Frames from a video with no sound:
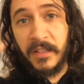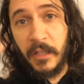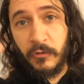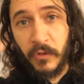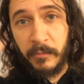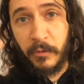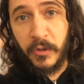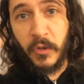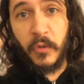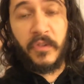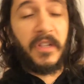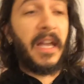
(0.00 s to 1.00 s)
Dietrich
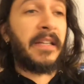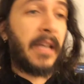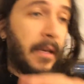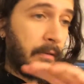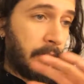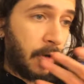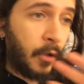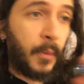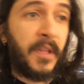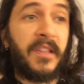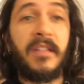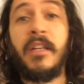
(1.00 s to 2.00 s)
produced, and then
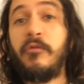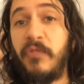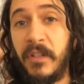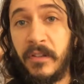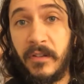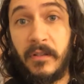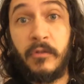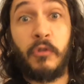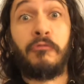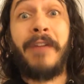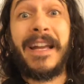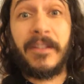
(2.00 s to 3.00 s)
Erwin C. Dietrich's
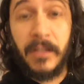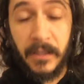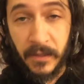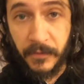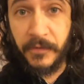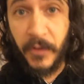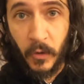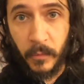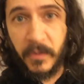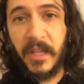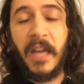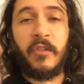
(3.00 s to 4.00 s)
directed
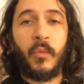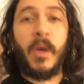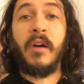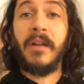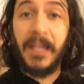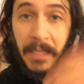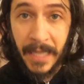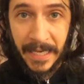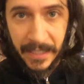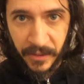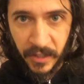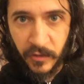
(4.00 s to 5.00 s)
films as well,
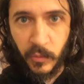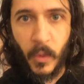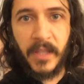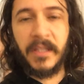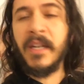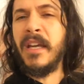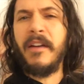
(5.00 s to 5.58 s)
like this one.